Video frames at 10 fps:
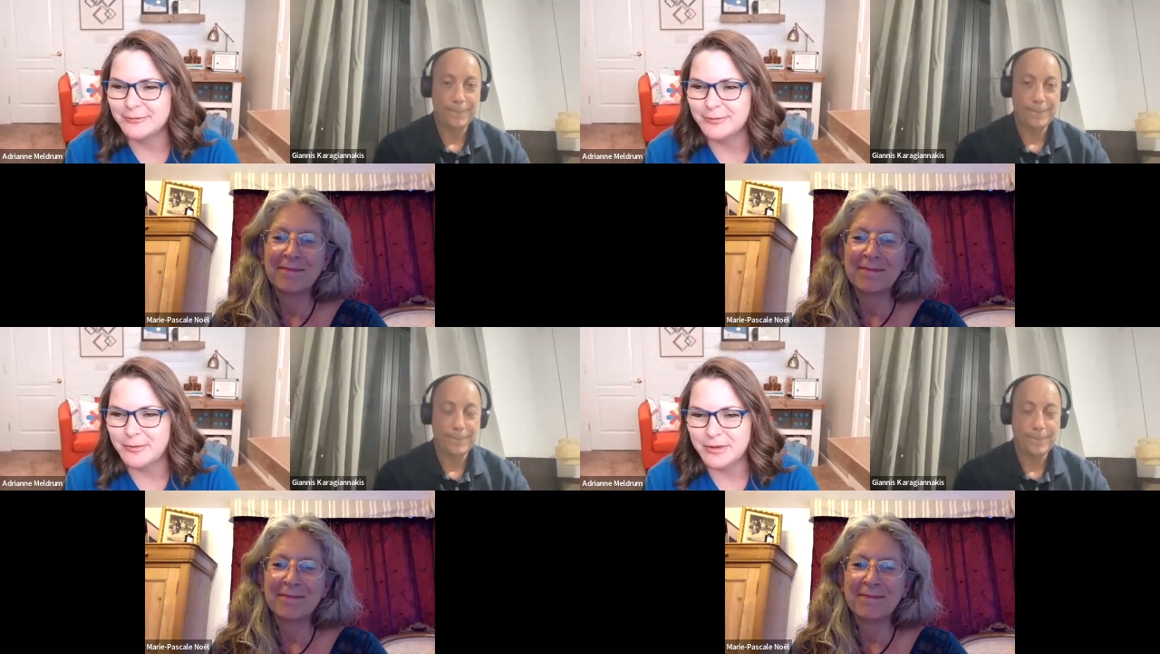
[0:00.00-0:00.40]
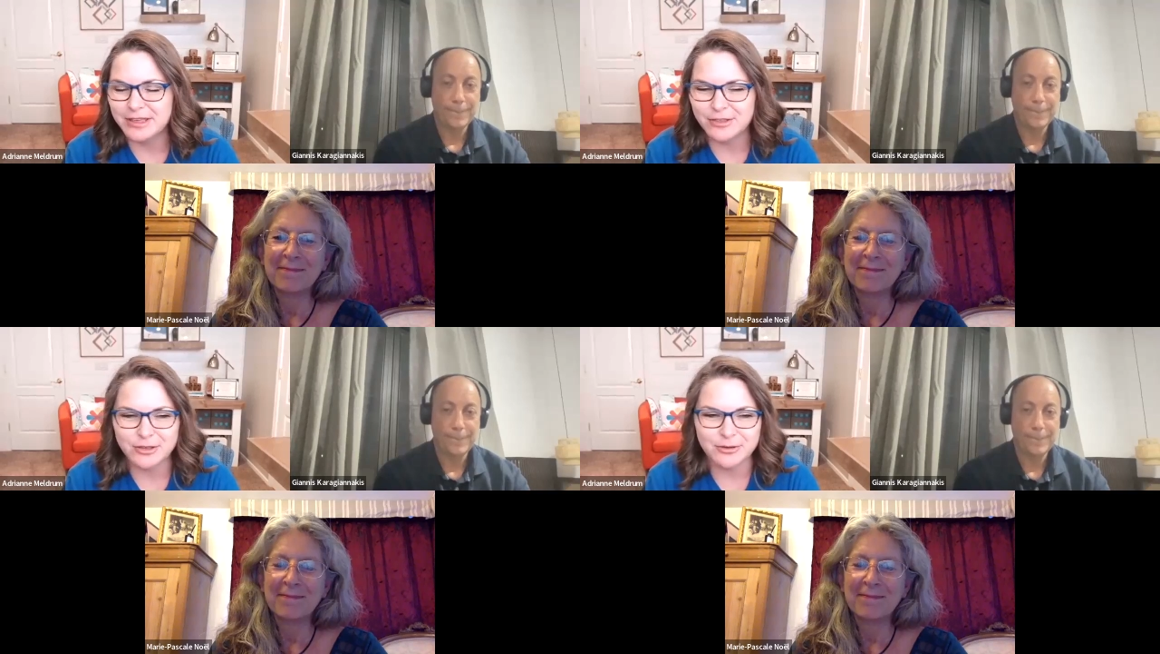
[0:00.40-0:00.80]
Speaker 1: what we
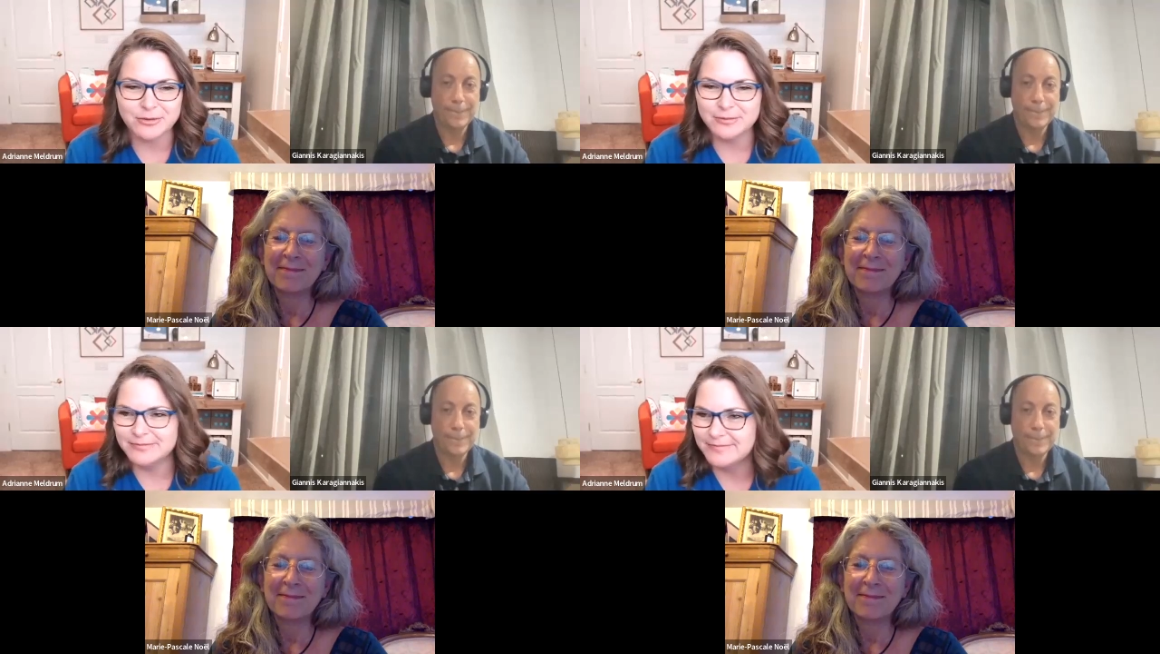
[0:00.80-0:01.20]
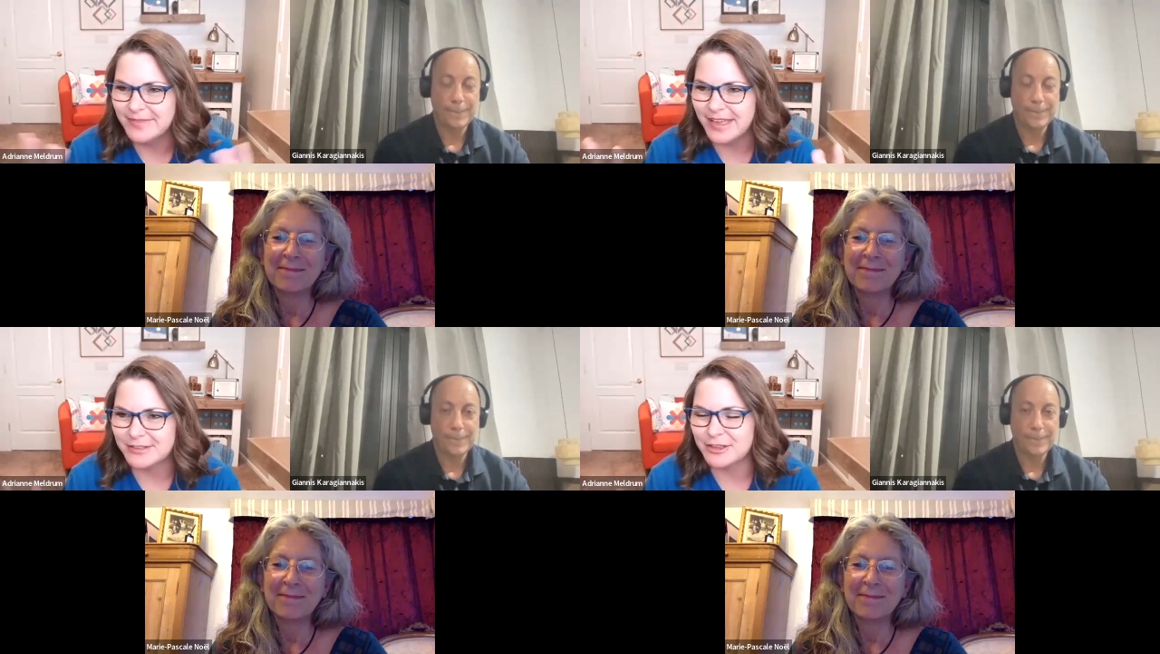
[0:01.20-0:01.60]
can do
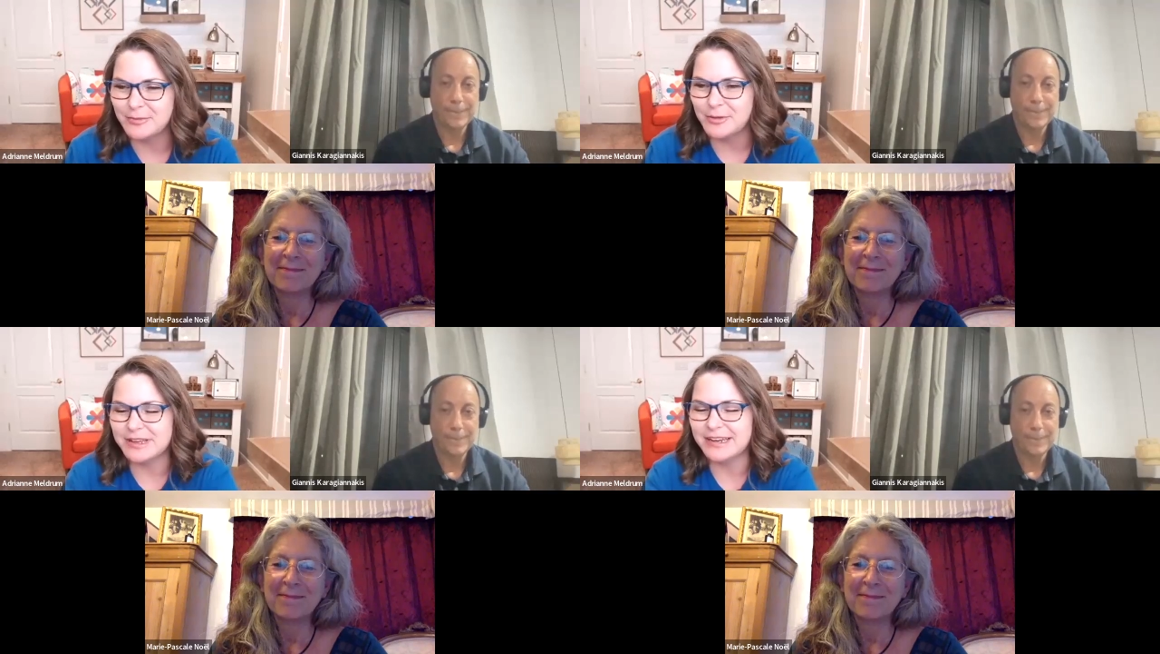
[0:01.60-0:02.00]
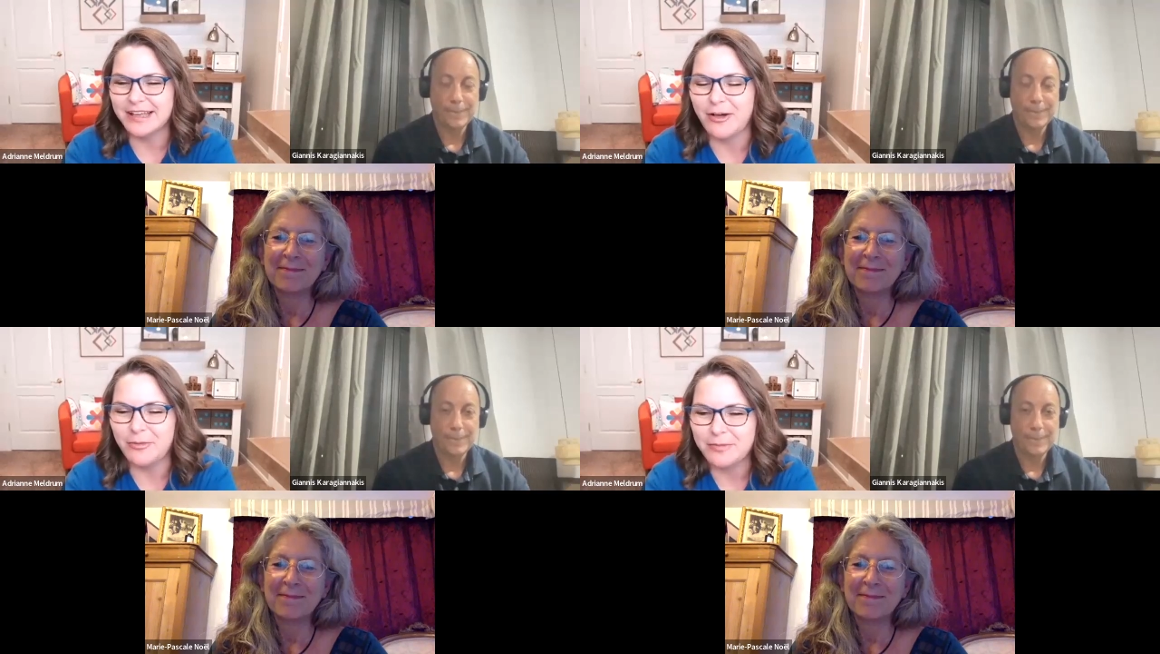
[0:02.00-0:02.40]
as a community
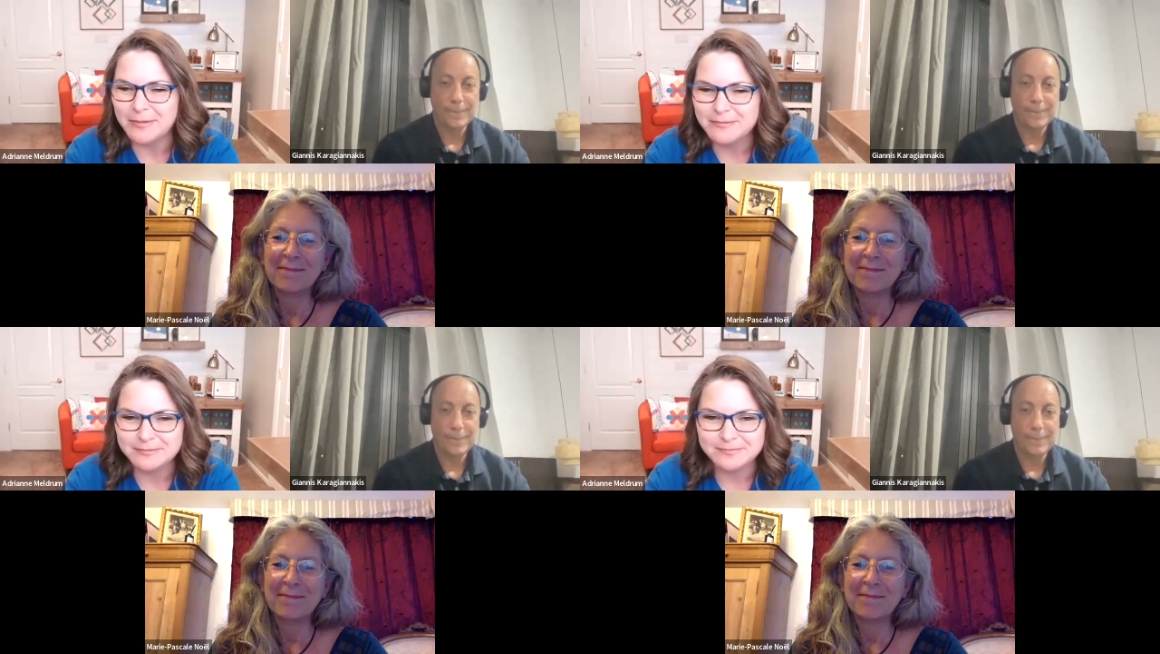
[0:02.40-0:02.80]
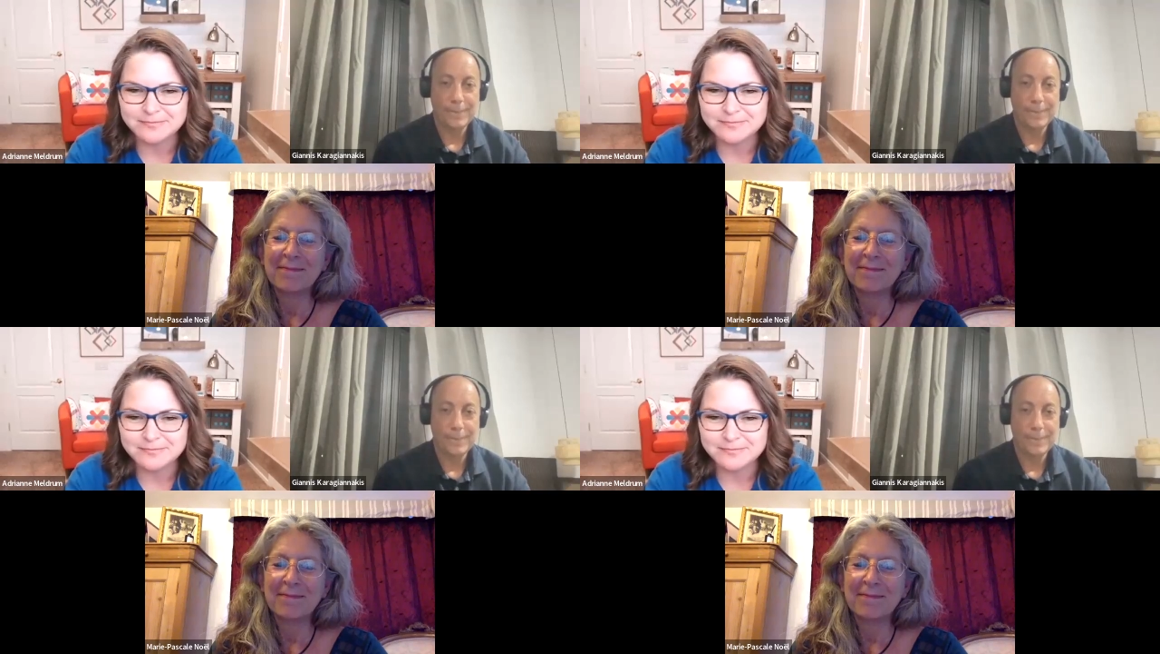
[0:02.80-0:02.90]
to help them?